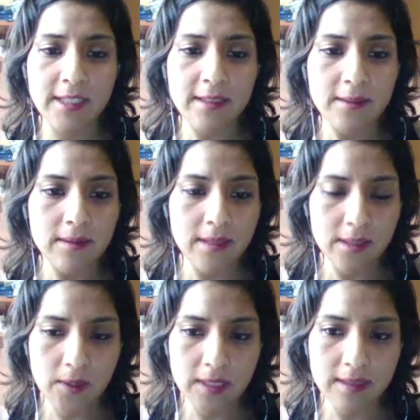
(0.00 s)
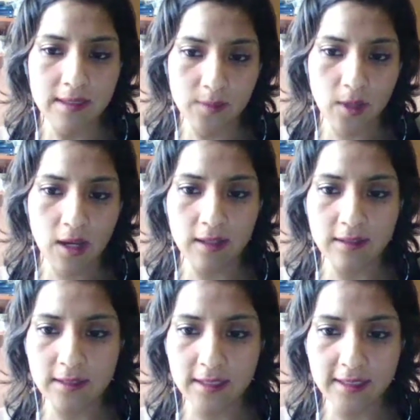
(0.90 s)
This was a
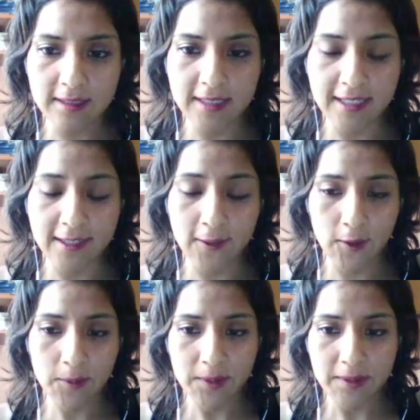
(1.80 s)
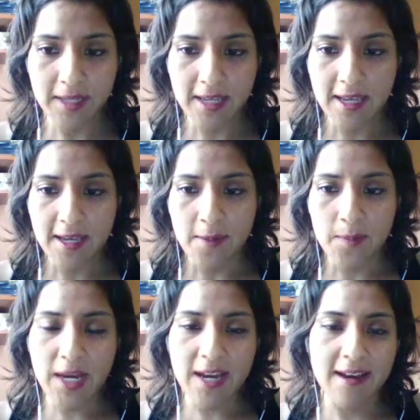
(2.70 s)
small group,
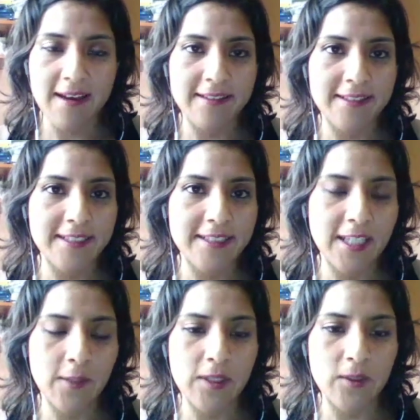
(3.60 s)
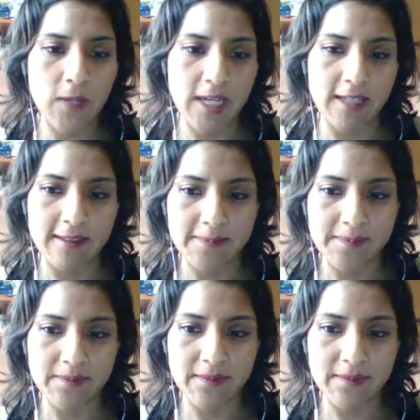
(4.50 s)
but it was great.